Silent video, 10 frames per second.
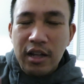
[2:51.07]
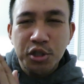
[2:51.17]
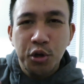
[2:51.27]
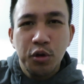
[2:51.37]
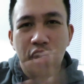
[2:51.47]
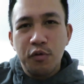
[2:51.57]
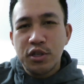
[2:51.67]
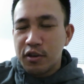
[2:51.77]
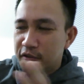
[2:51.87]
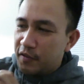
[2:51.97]
I'll show you the
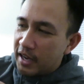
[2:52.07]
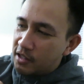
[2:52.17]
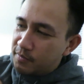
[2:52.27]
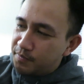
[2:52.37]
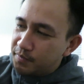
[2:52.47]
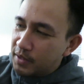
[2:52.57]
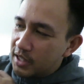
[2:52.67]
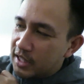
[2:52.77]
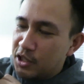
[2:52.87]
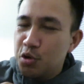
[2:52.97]
original file,
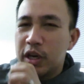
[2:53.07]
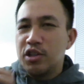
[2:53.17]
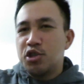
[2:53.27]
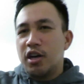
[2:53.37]
then you can